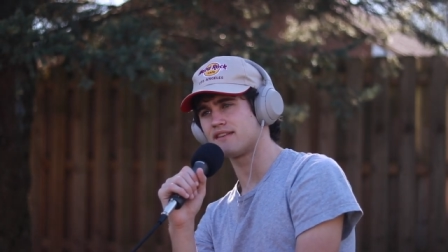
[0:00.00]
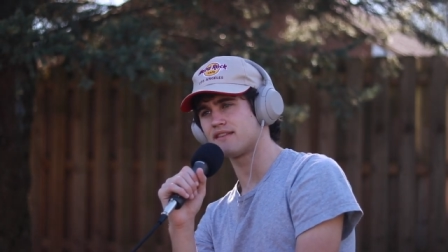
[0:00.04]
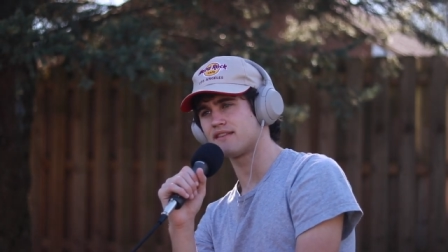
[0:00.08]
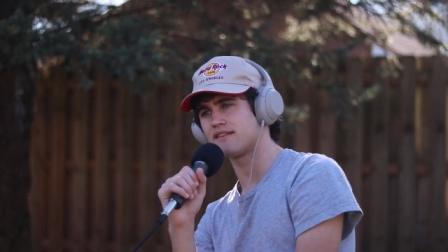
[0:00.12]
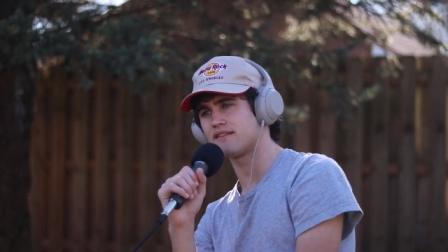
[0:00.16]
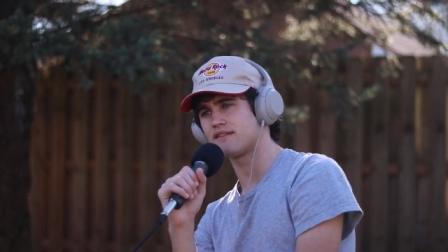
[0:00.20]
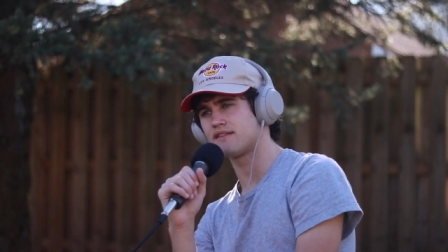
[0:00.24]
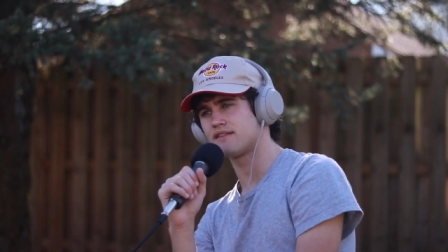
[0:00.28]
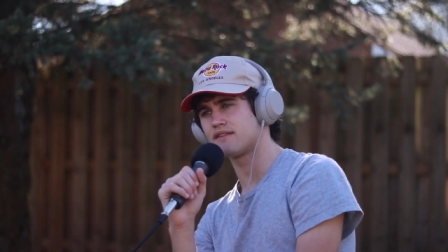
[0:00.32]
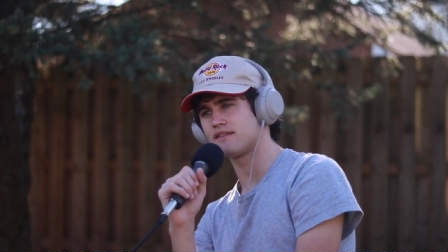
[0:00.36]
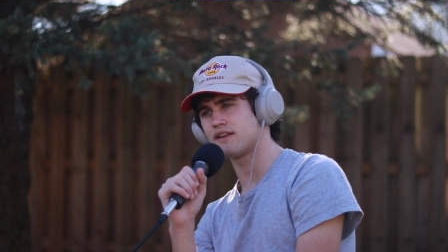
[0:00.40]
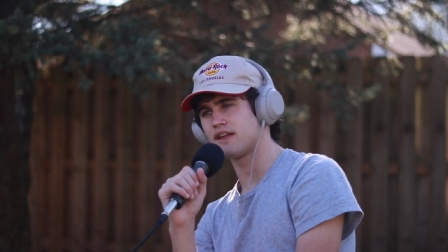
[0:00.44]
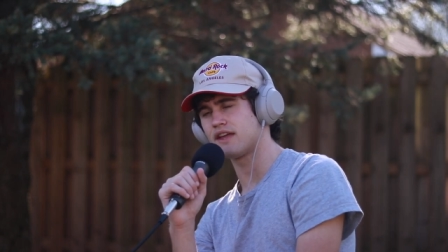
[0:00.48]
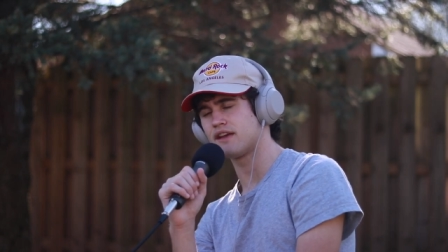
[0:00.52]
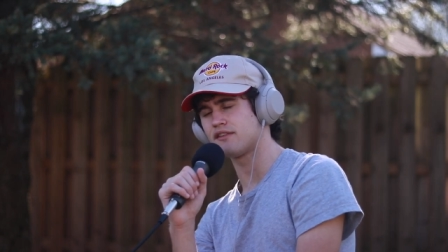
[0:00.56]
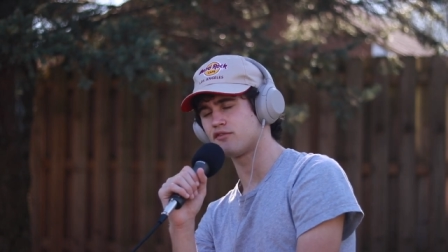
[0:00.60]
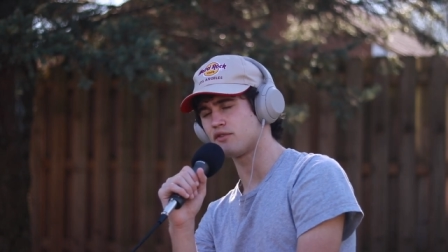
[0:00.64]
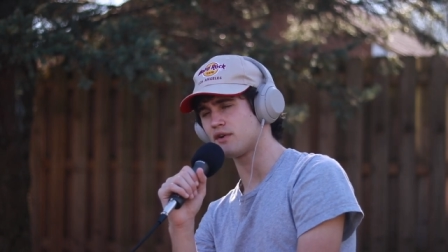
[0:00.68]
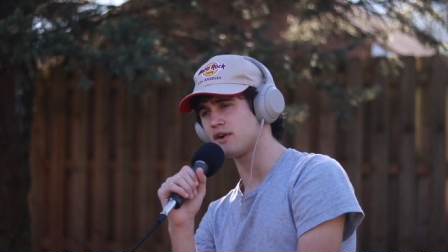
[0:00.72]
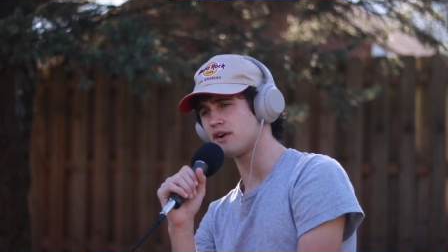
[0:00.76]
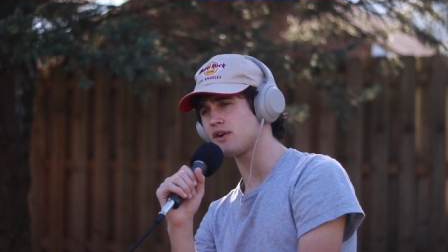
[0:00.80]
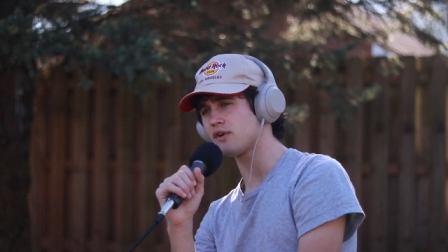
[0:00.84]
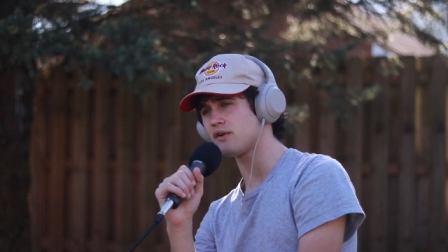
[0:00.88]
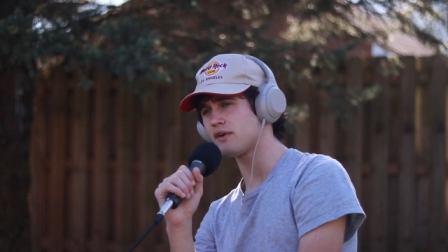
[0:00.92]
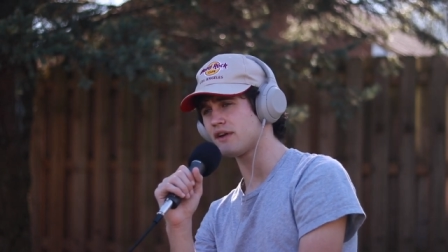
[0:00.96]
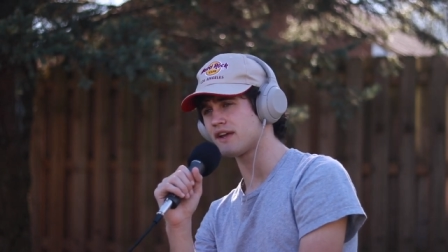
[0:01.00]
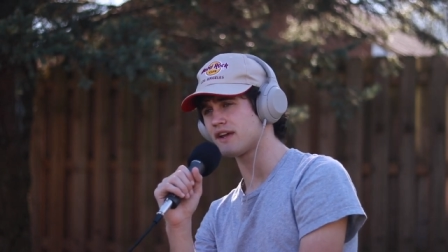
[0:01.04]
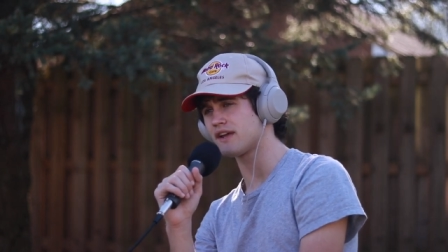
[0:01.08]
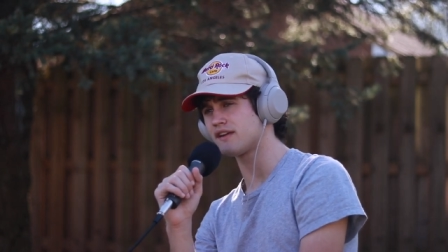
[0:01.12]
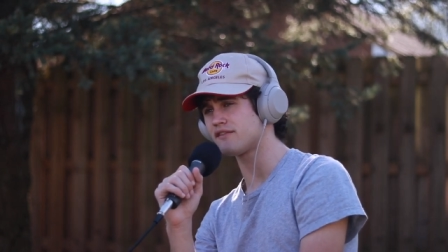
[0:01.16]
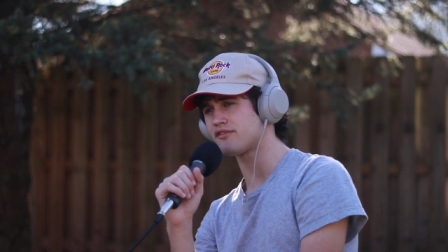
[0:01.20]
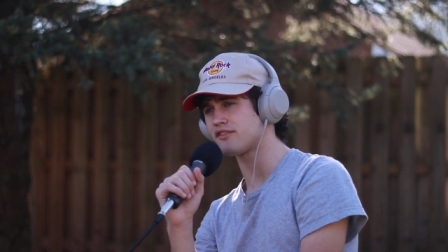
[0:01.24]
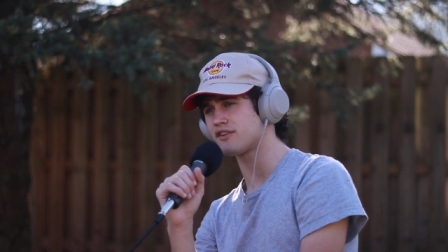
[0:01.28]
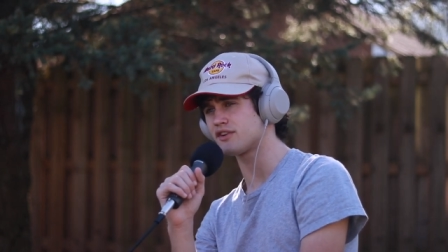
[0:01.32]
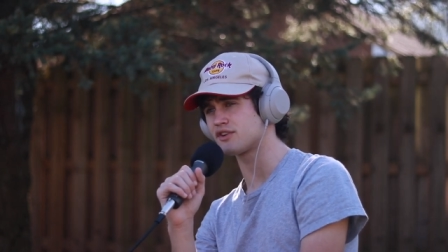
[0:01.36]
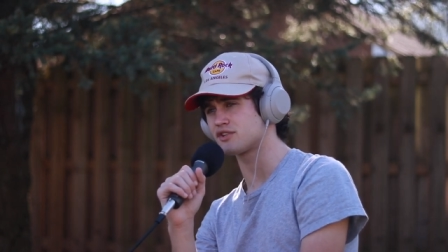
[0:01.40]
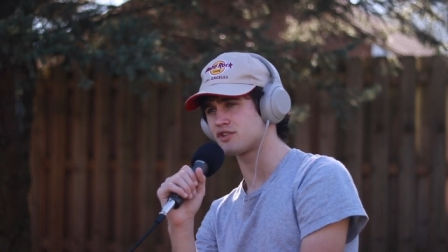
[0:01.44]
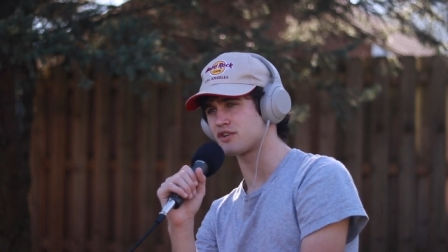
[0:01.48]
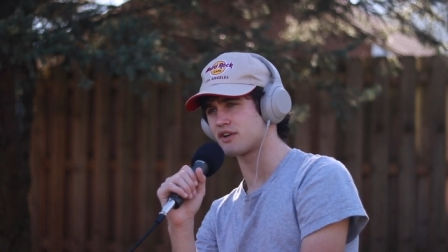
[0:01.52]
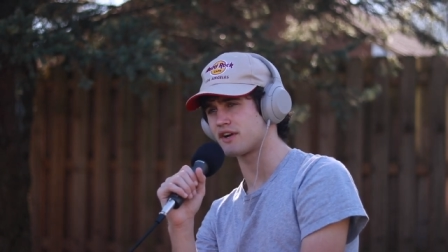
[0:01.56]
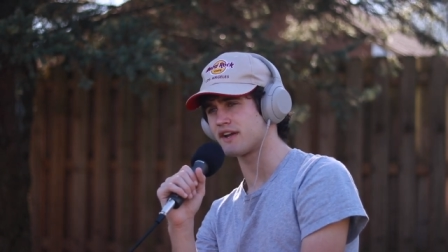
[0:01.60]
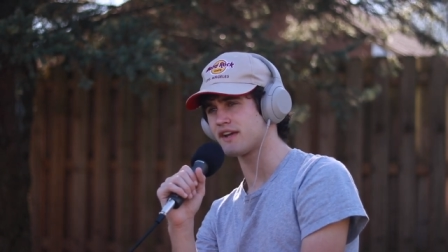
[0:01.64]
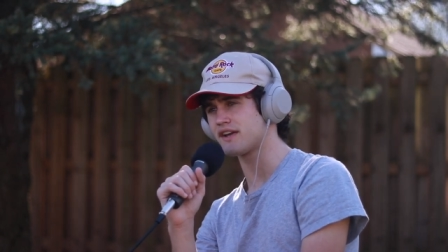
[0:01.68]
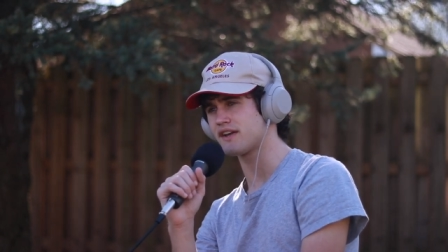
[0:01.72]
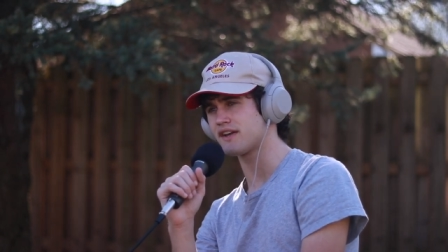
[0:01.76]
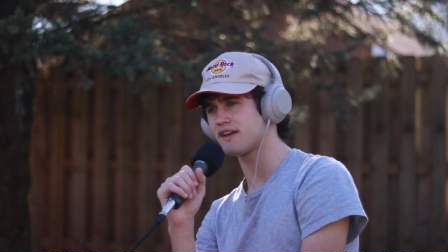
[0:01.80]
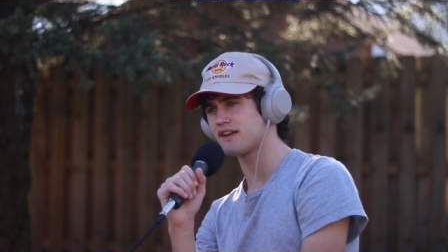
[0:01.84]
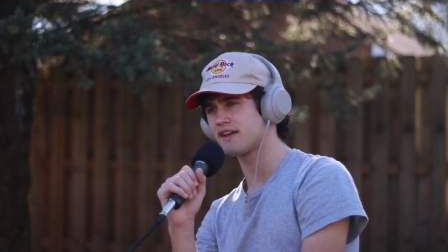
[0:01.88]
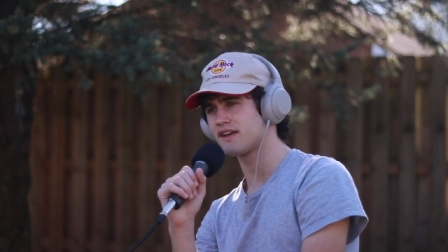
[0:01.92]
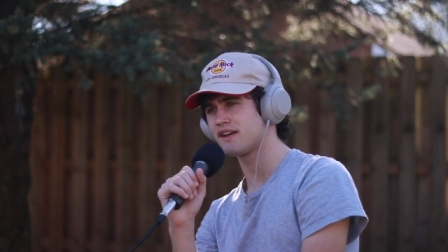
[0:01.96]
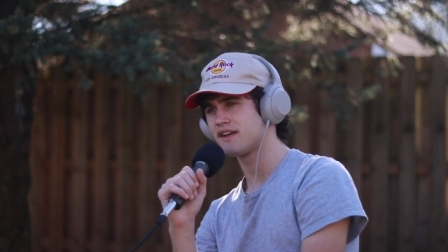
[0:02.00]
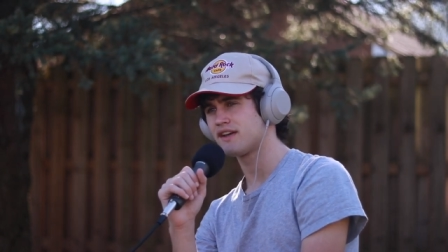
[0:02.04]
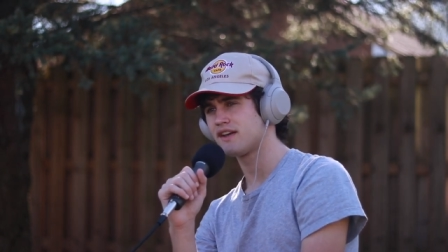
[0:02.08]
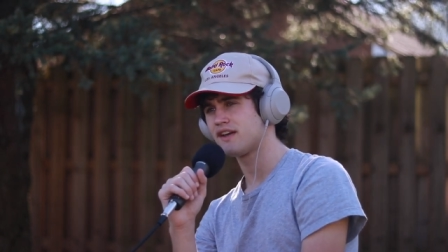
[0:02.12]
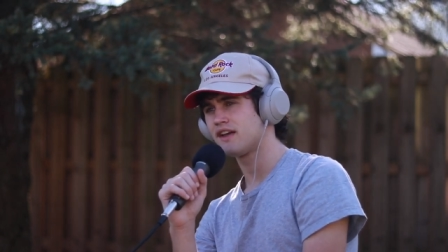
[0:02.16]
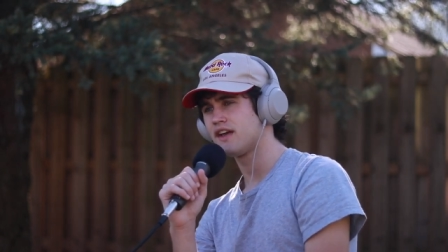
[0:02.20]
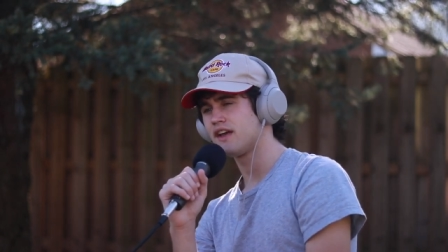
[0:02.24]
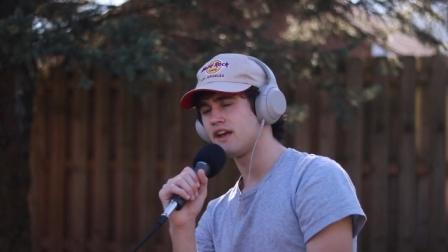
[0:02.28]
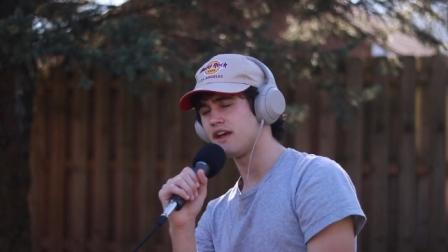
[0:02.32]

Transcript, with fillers: That's true. If we're if going we're in for a uh, drink, uh, that's true.